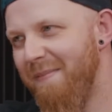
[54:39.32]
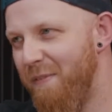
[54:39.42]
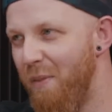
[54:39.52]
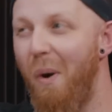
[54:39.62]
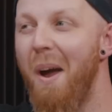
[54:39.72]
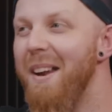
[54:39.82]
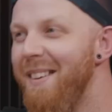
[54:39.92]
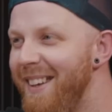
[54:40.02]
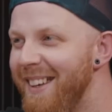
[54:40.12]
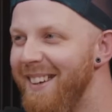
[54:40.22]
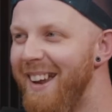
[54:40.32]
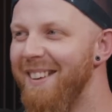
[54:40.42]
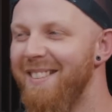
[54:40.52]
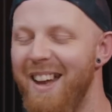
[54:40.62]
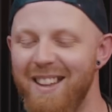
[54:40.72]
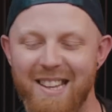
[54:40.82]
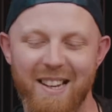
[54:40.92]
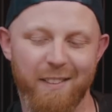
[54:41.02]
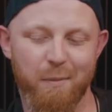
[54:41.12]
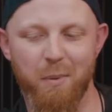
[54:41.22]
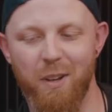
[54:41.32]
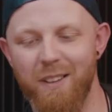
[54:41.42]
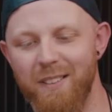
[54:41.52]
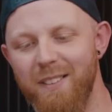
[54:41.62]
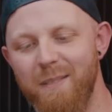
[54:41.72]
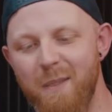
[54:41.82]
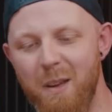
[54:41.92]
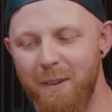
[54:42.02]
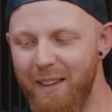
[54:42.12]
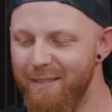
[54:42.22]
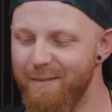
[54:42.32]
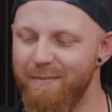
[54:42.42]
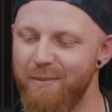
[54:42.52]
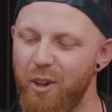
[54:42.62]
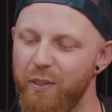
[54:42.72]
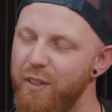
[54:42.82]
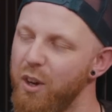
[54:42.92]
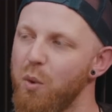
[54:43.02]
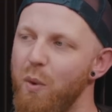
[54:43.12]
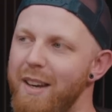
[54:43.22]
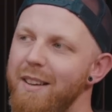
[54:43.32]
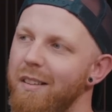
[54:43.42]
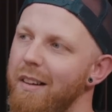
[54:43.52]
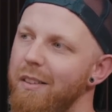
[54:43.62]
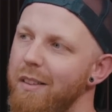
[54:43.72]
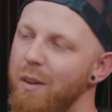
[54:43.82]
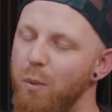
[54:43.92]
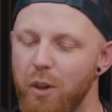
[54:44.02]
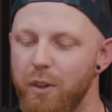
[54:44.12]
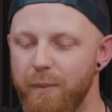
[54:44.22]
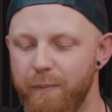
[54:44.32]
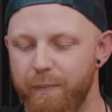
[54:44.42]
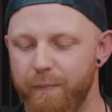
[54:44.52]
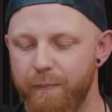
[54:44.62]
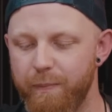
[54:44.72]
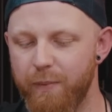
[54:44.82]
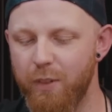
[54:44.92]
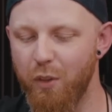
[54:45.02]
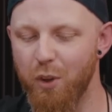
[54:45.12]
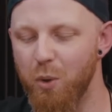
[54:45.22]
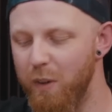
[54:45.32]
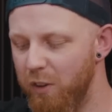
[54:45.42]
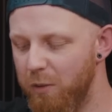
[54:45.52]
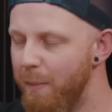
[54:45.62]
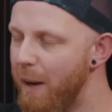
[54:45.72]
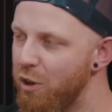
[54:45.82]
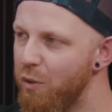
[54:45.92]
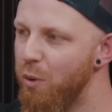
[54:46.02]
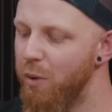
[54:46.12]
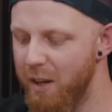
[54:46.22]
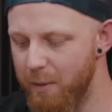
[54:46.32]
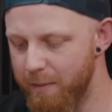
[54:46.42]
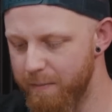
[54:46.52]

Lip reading: variety and aesthetics, but maybe not the greatest list in the world. Not the coolest special rule, anyway.